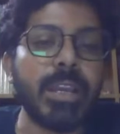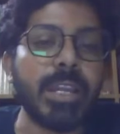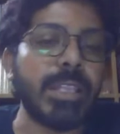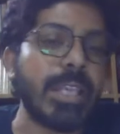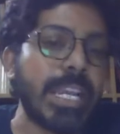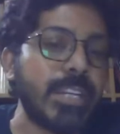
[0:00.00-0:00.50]

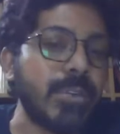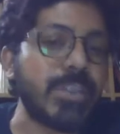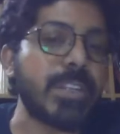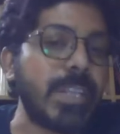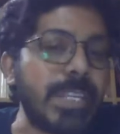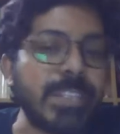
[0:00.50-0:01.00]
in the
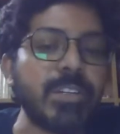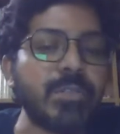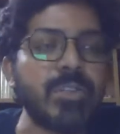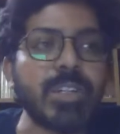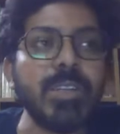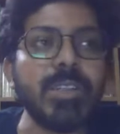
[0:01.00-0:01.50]
education
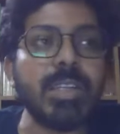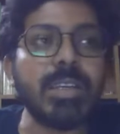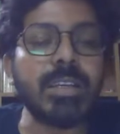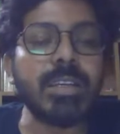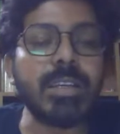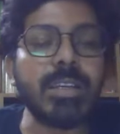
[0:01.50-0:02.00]
institutions.
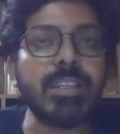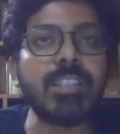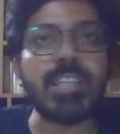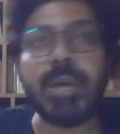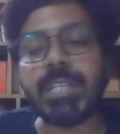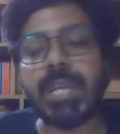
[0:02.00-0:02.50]

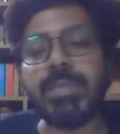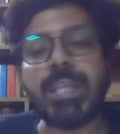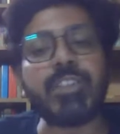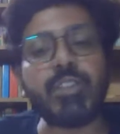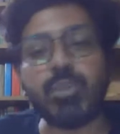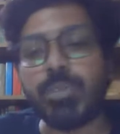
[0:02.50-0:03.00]
sometimes
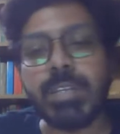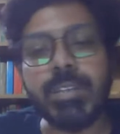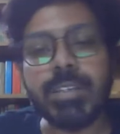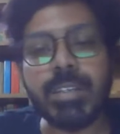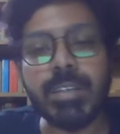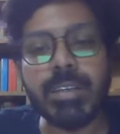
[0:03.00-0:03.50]
as
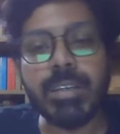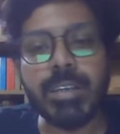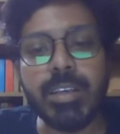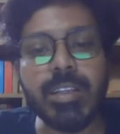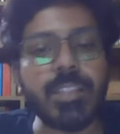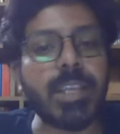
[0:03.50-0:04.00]
students,
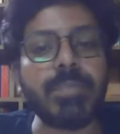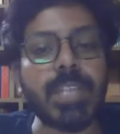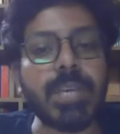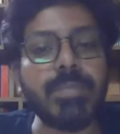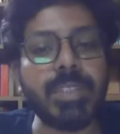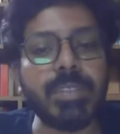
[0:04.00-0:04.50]

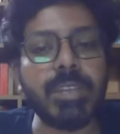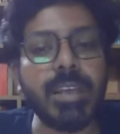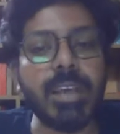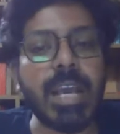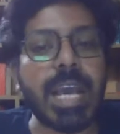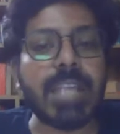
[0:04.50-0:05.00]
sometimes
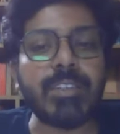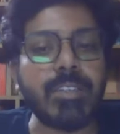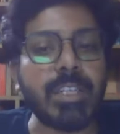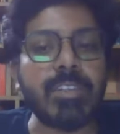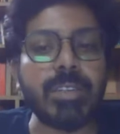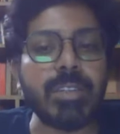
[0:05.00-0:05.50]
as
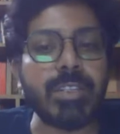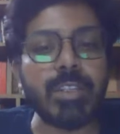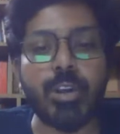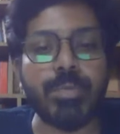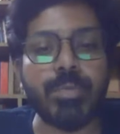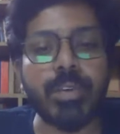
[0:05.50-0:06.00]
teachers
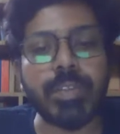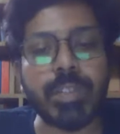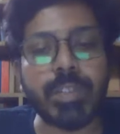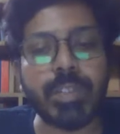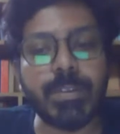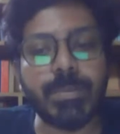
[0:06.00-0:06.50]
or professor.